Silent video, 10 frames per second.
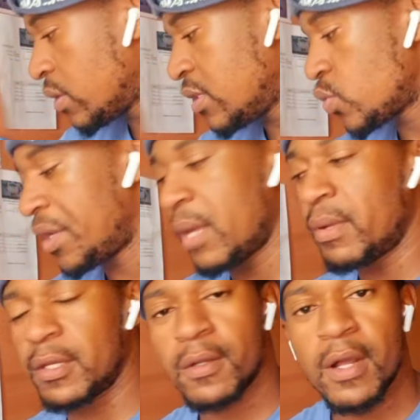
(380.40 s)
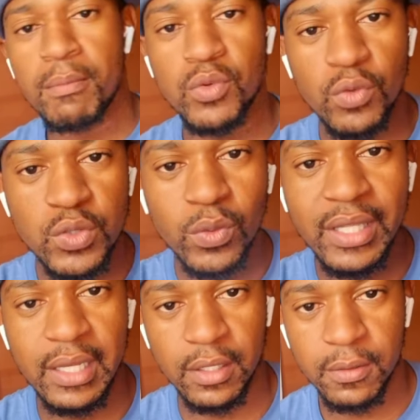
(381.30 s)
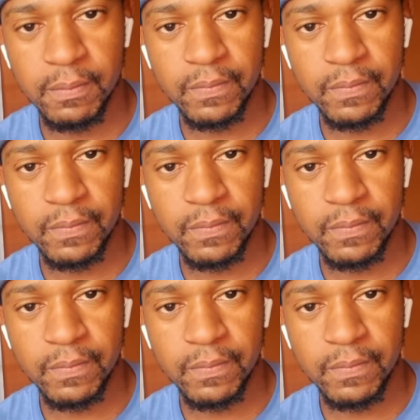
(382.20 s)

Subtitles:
this is what happened. Maurice Wilkins